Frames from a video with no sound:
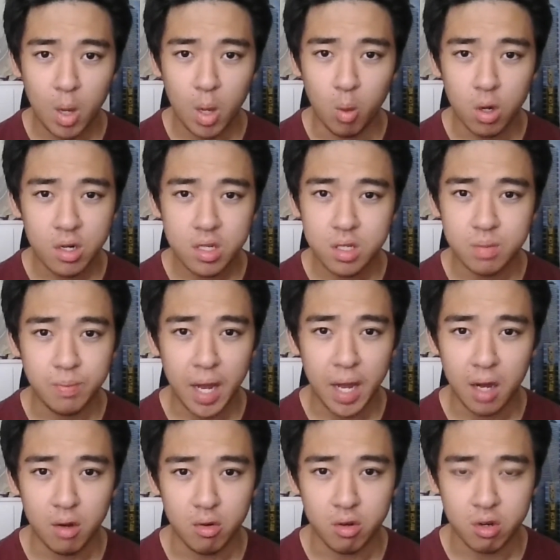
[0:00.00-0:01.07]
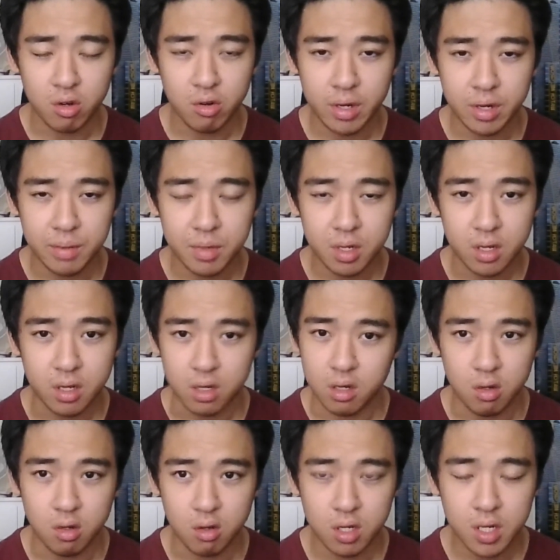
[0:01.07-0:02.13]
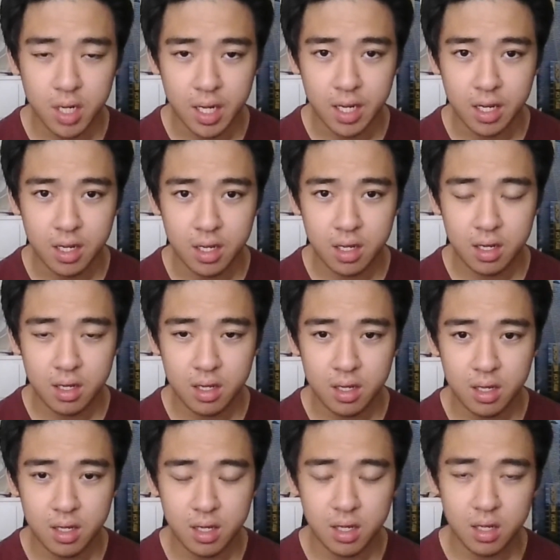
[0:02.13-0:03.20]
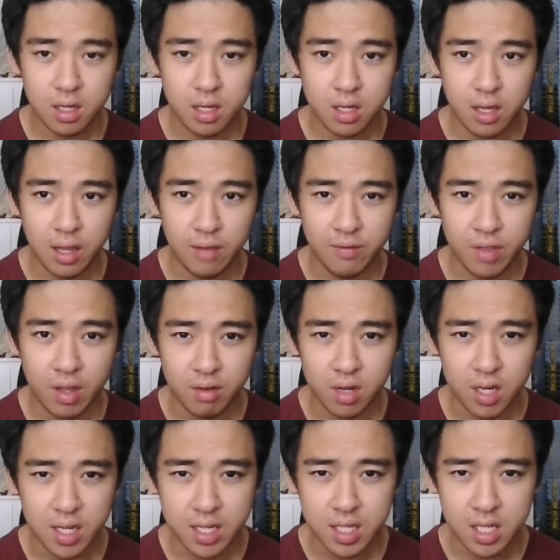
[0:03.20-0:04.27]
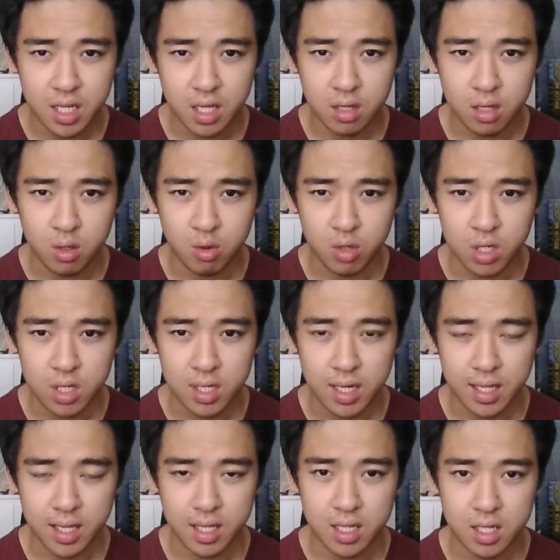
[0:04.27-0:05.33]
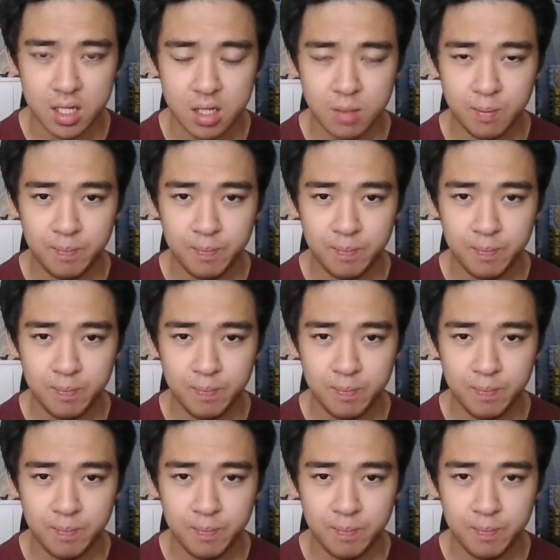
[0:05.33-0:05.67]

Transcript: what is power creep gonna look like if they're releasing units like this?